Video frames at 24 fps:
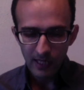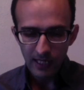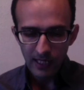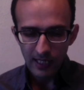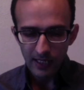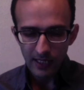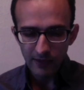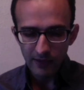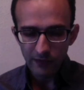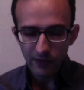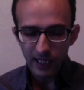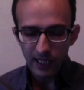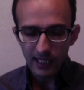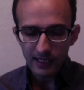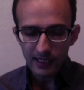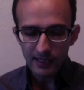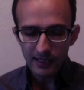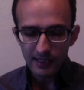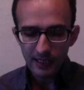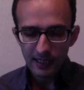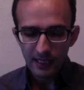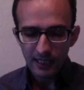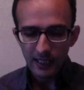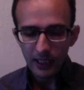In
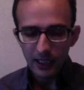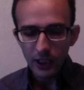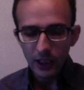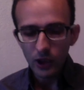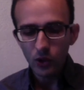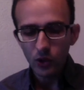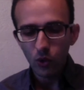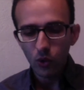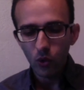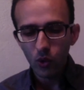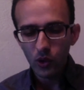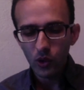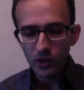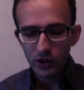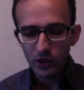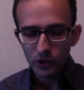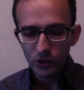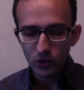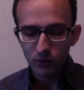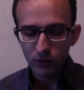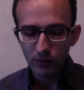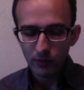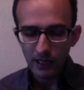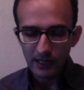fact, in order
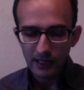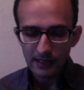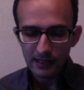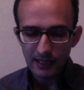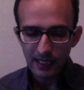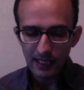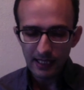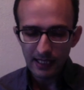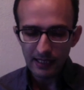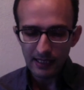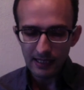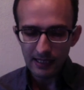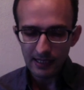to maintain